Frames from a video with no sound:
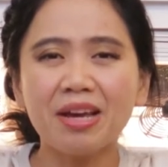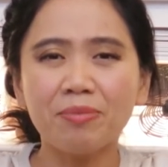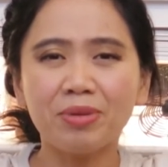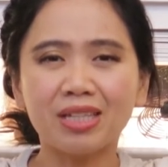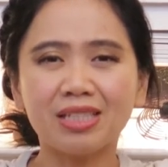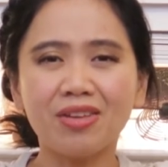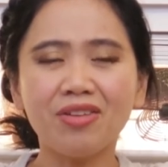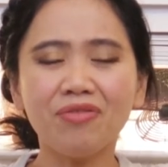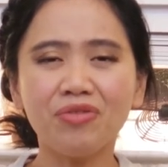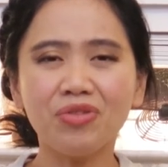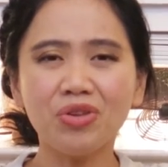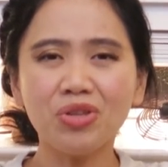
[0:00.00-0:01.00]
Because
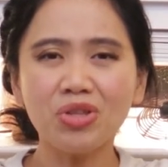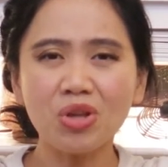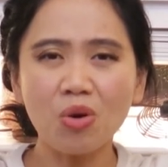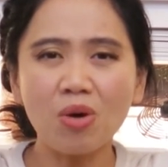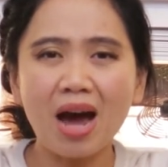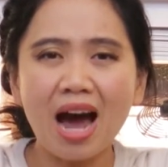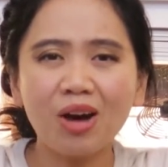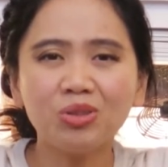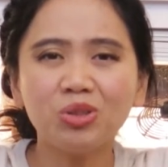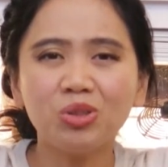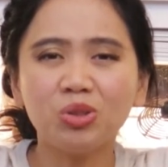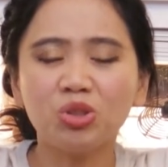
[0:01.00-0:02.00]
if you know how
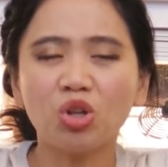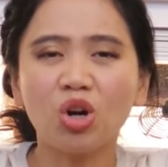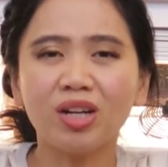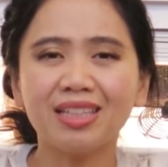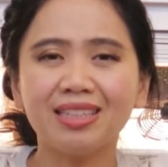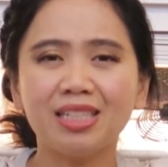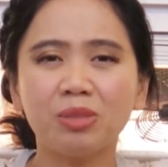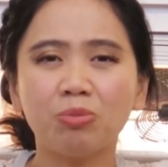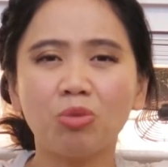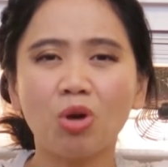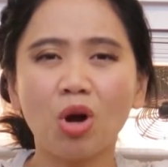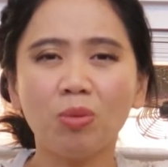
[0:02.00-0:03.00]
to target this
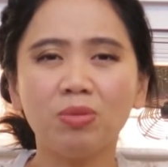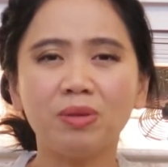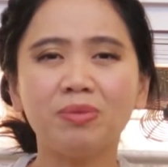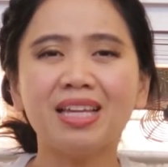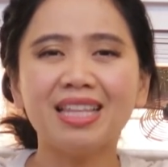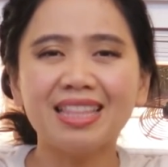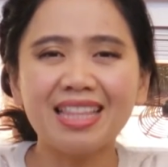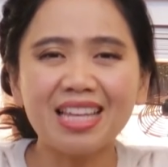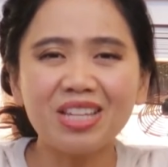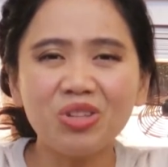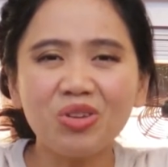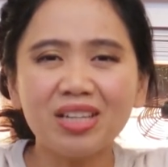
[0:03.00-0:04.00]
problem,
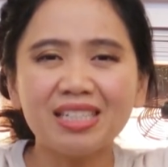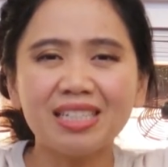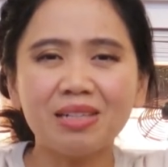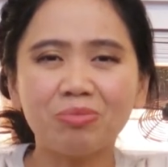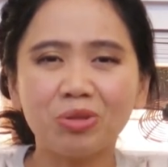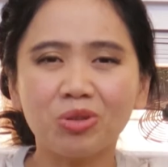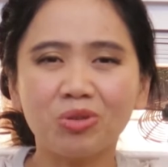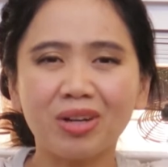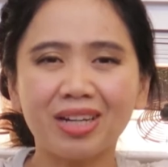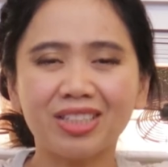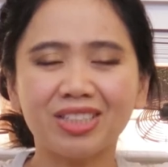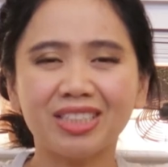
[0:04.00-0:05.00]
then you can see
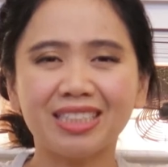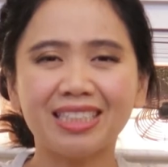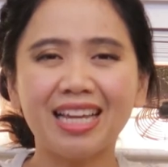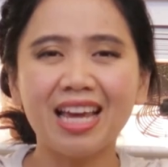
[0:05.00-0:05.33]
progression.